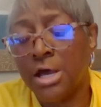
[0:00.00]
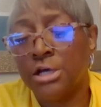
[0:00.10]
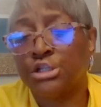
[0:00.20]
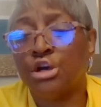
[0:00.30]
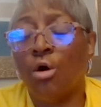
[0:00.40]

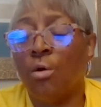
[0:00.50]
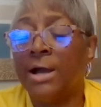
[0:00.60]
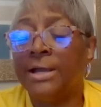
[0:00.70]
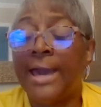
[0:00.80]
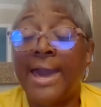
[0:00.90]
So
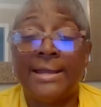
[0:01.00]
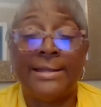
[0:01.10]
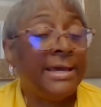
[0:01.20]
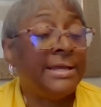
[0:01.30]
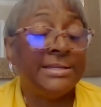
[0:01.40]
again,
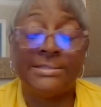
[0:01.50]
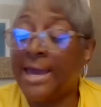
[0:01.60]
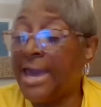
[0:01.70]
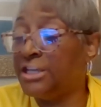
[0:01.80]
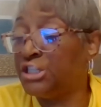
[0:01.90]
it is
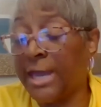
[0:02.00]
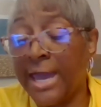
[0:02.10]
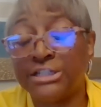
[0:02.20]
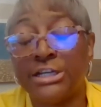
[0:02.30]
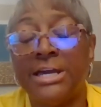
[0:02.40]
the
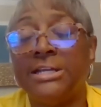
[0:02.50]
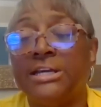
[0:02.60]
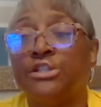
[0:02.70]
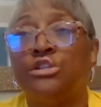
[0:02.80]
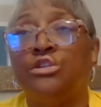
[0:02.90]
education, it
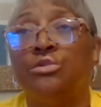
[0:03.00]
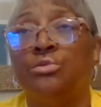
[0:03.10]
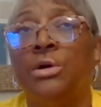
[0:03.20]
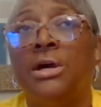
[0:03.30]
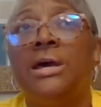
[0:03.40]
is to